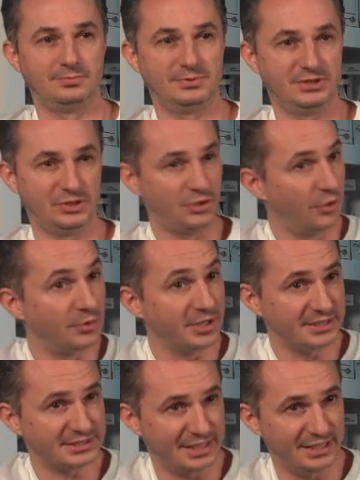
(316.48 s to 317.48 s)
the coding
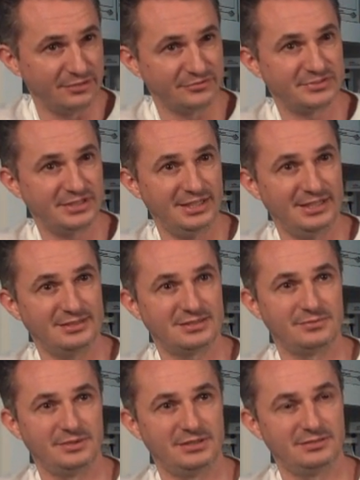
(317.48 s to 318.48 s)
side of things
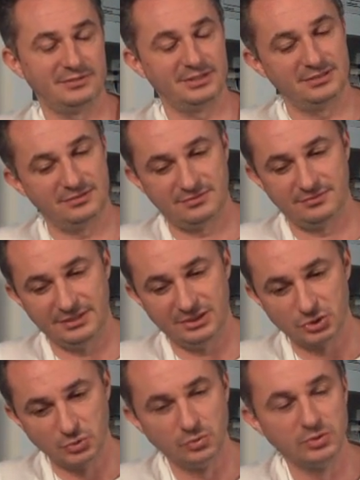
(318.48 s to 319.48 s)
with
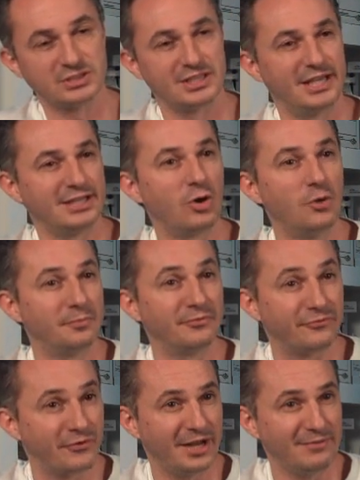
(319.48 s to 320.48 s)
tools like open
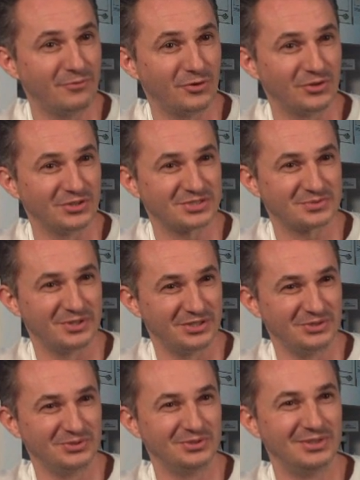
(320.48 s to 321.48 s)
frameworks, where you